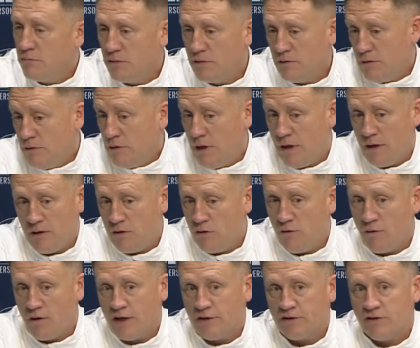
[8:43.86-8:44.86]
you
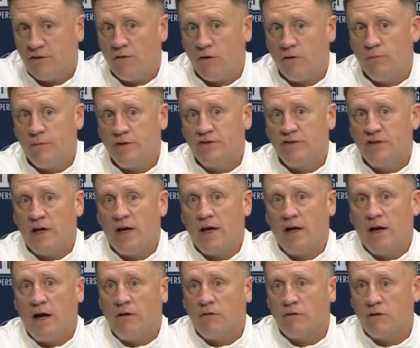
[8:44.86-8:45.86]
guys have heard me say it. I
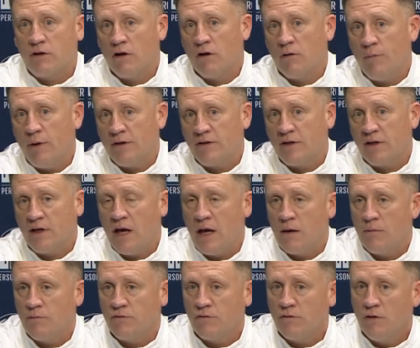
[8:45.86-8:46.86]
don't care about the
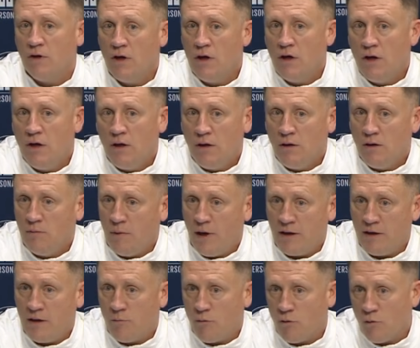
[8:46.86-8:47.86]
games. My
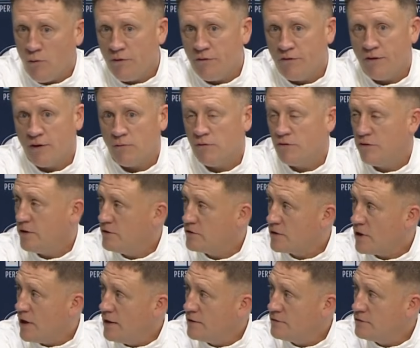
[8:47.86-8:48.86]
number one thing with these
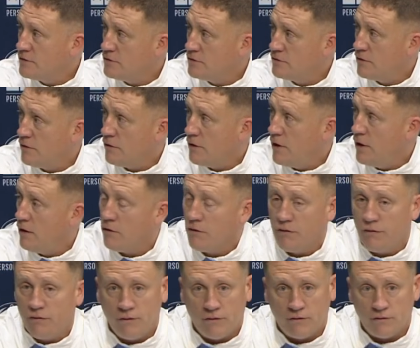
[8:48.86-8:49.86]
guys is their health,
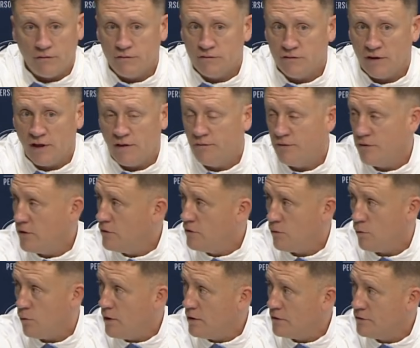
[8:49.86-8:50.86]
their safety, and their
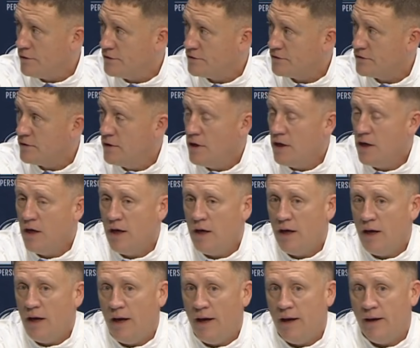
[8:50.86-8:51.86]
wellness.
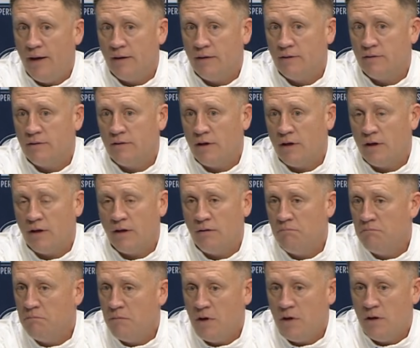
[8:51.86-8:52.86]
And
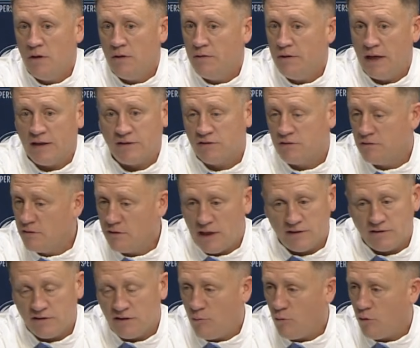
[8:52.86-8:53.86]
That's
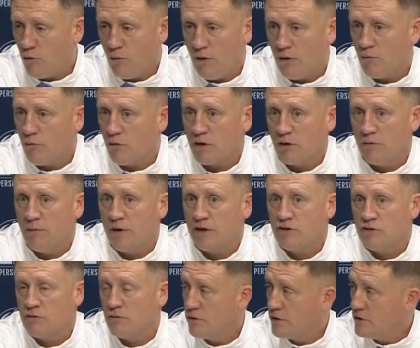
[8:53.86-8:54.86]
number one. We're going to make sure
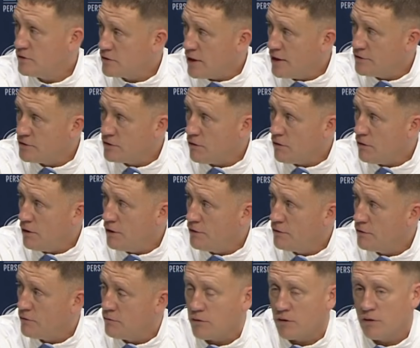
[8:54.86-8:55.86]
these guys are 100.
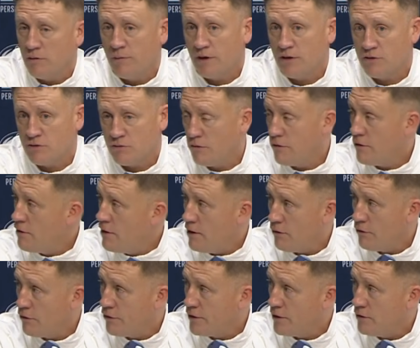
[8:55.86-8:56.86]
We're going to make sure they're
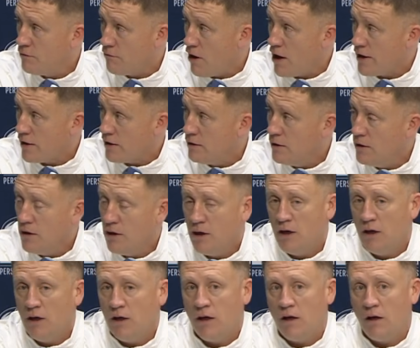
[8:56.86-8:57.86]
healthy and right
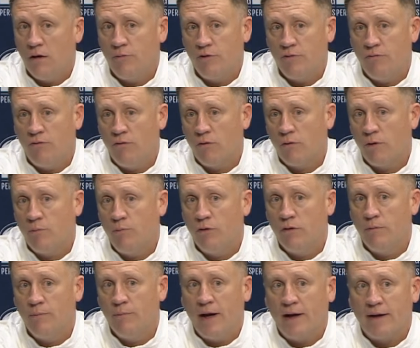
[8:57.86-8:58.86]
before we put them
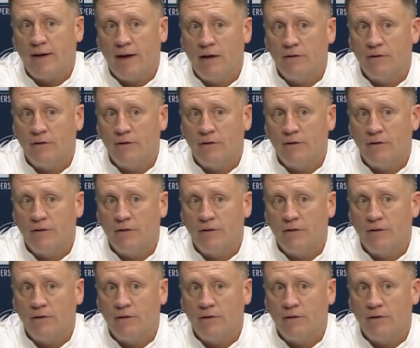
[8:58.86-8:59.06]
back out there.